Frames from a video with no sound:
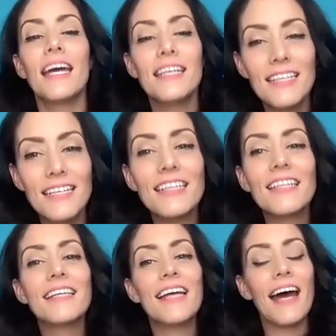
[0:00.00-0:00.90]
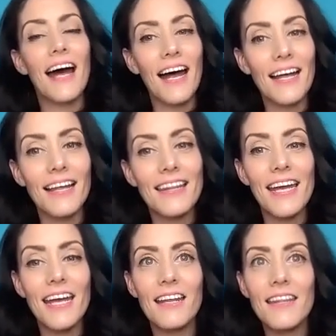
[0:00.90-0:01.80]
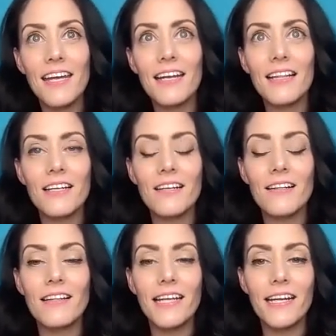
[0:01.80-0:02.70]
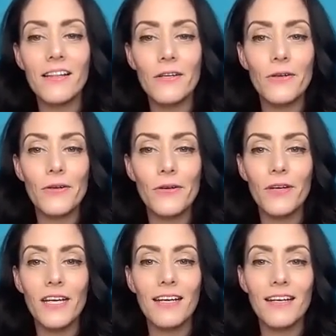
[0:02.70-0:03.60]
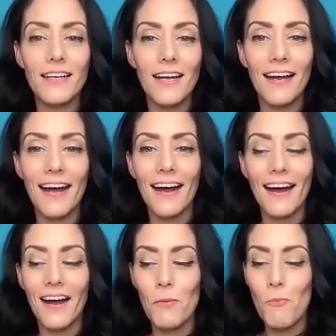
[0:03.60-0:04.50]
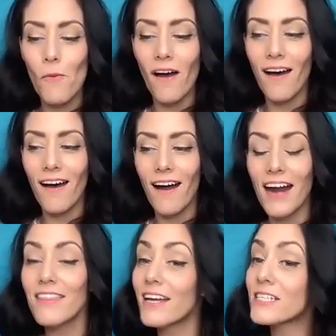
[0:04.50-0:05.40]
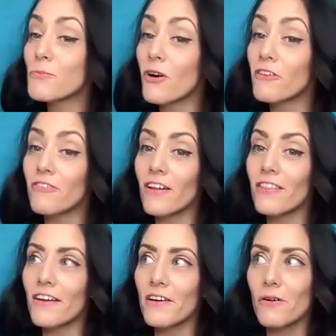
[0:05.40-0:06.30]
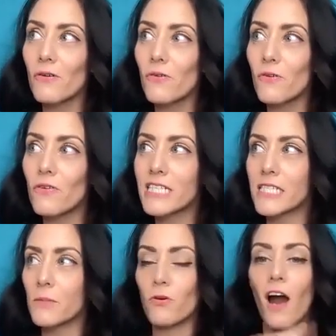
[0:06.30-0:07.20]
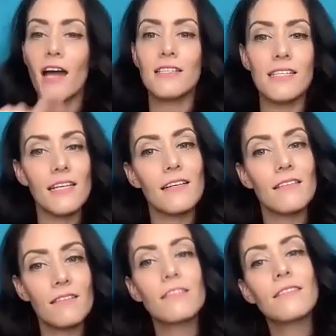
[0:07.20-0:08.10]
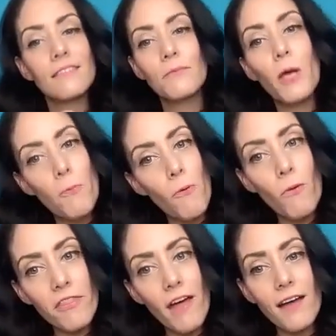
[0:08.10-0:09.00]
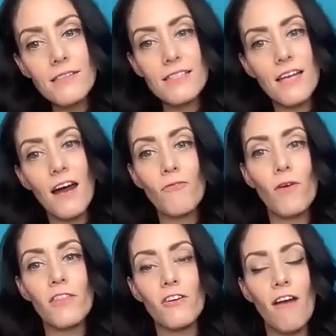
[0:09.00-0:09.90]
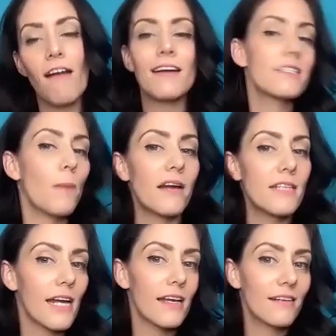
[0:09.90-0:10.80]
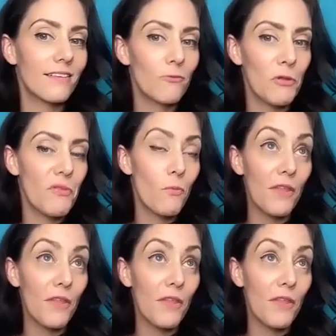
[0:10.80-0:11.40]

it, funny. Yeah. They get, they get a little, they get a little kooky. Um, I think it's more fun though, surprising people with that stuff when they're not expecting it. When,